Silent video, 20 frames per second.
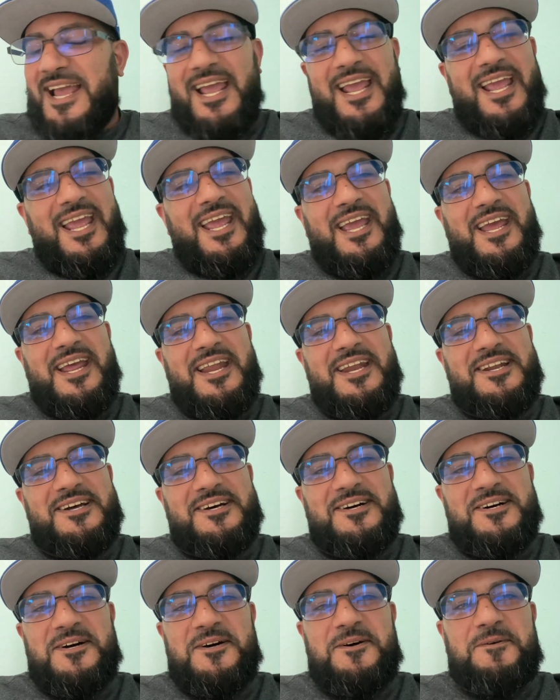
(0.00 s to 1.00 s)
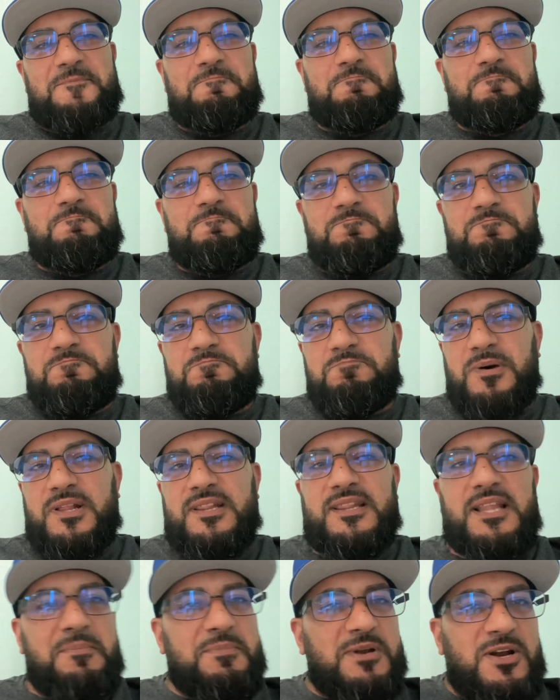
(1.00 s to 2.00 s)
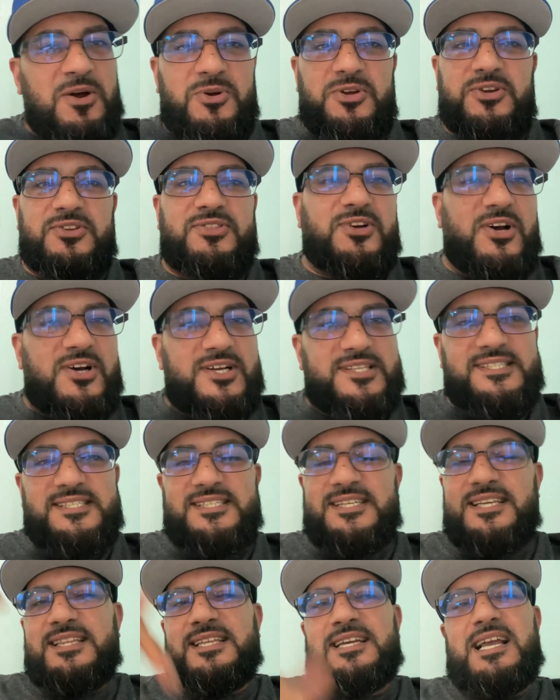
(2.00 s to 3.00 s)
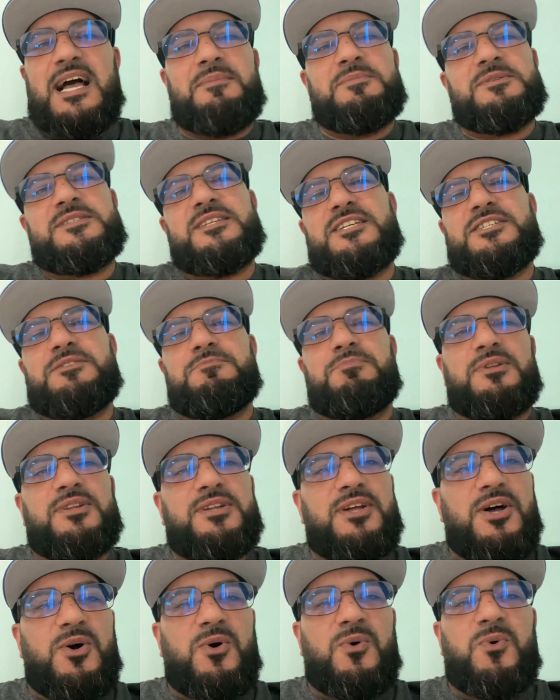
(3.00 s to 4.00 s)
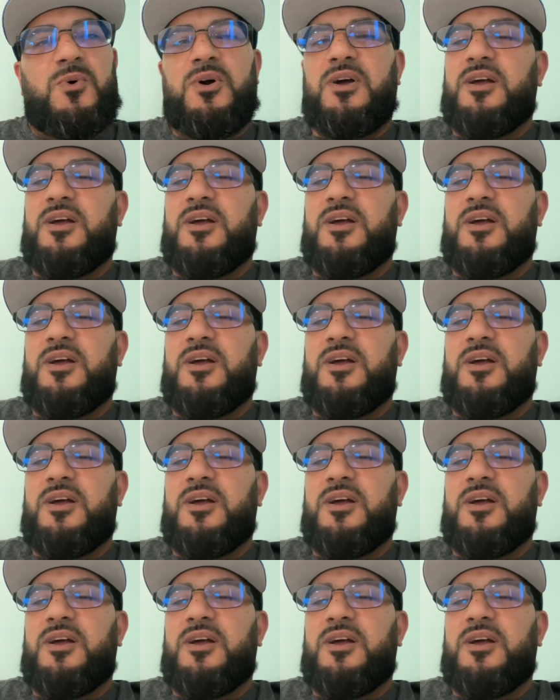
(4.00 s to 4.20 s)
And but let me know your thoughts in the comment section below.